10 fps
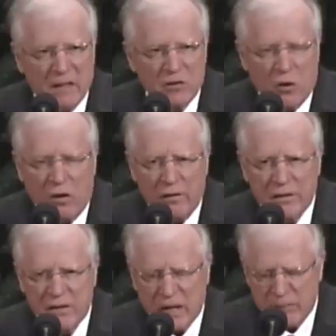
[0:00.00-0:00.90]
makes all
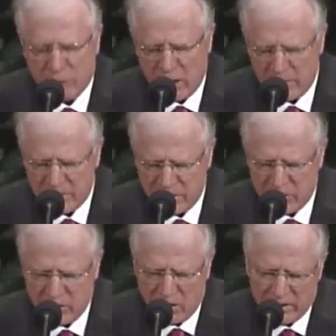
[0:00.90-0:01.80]
the same
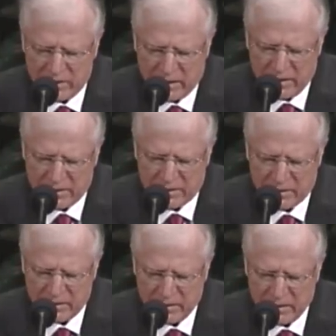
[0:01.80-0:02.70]
promises God
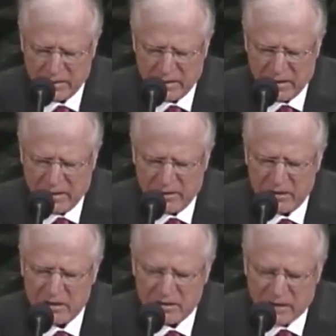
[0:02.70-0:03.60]
does.
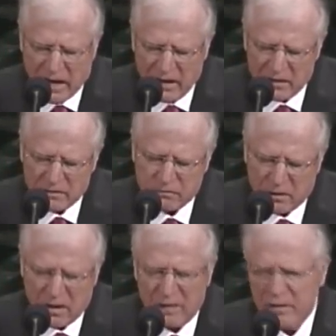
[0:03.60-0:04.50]
The desire
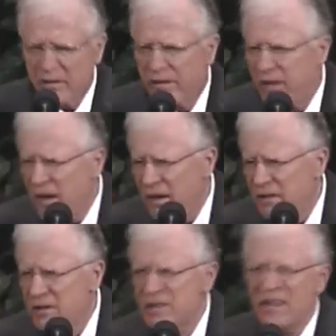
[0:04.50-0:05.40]
for other
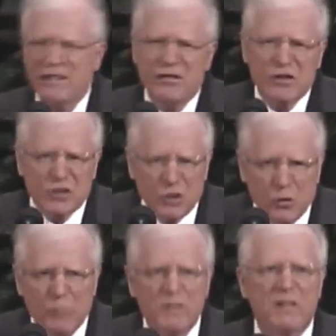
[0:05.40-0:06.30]
things
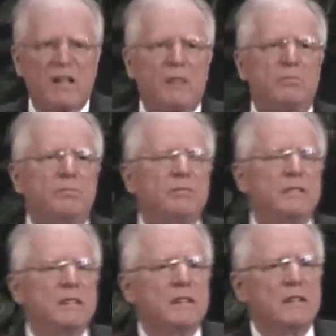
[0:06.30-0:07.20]
consumes them.
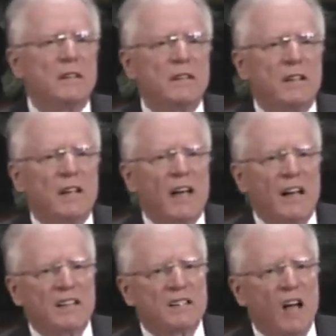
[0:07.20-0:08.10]

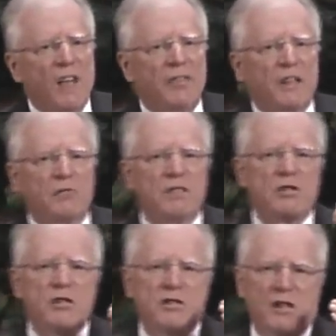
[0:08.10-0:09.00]
And it's not that
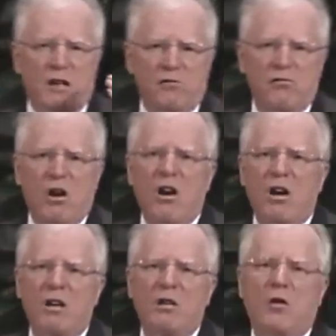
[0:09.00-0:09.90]
riches are
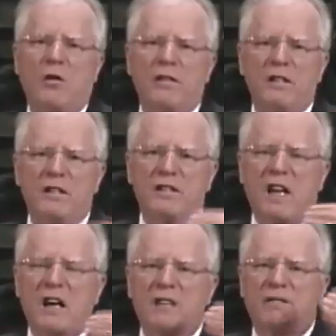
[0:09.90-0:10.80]
wrong or the
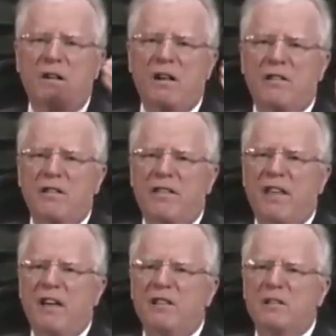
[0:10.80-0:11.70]
desire for other
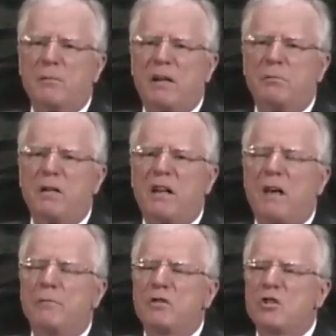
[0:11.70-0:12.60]
things, but it
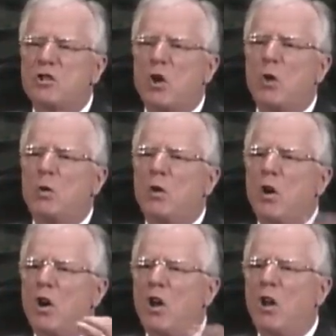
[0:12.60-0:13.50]
becomes
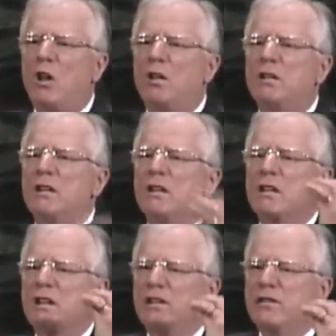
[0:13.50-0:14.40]
so
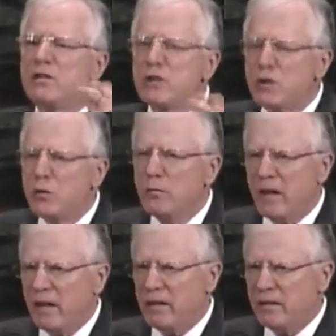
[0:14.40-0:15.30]

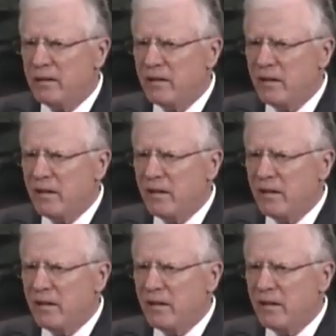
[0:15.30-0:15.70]
all-consuming